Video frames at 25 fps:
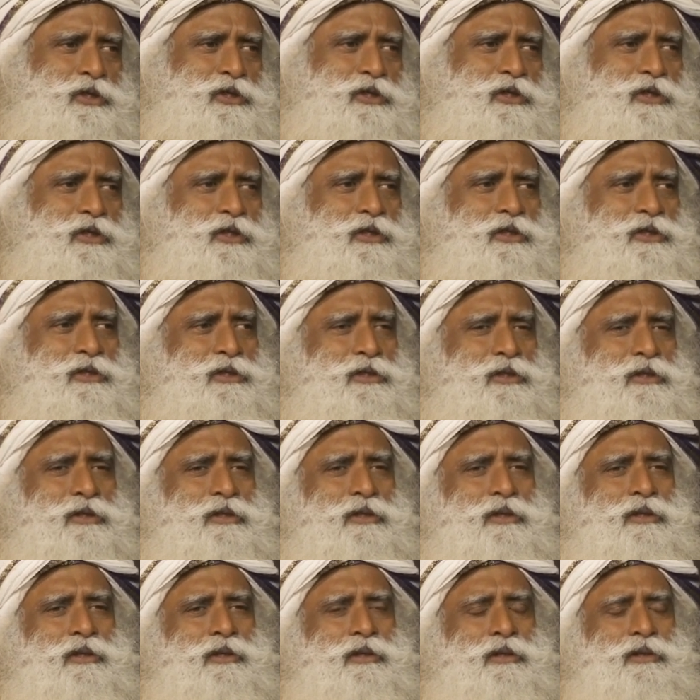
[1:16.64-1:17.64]

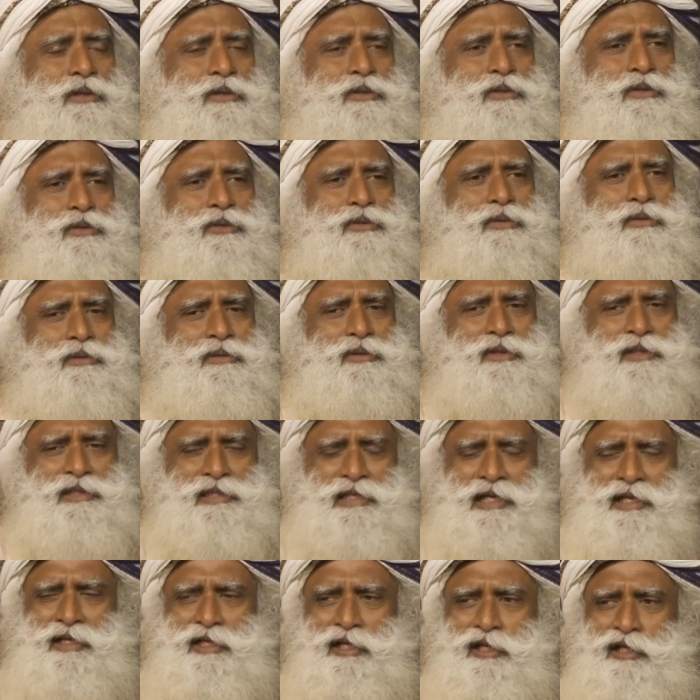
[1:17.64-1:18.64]
it's
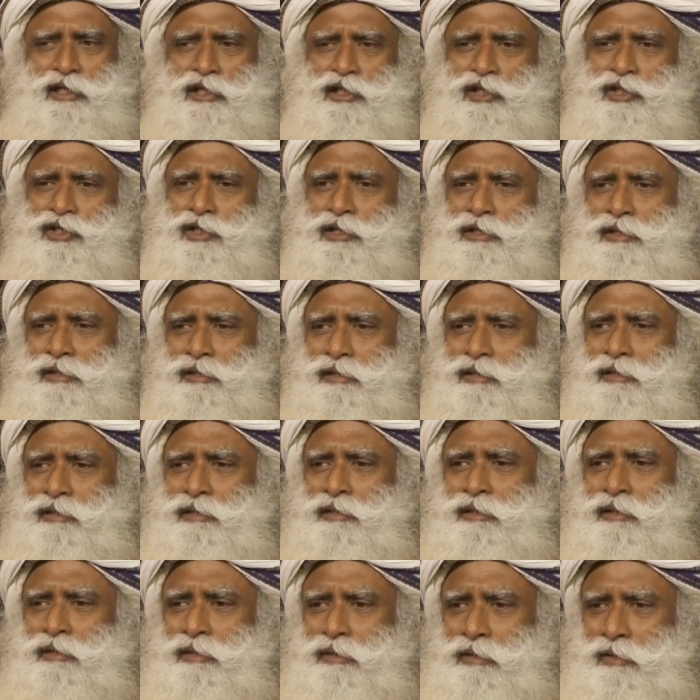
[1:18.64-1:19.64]
like ignition.
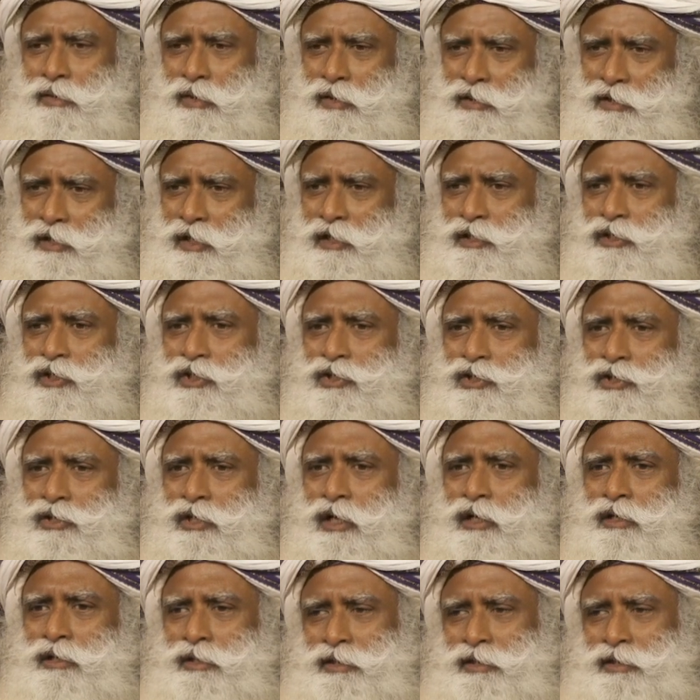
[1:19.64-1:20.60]
Got the engine started.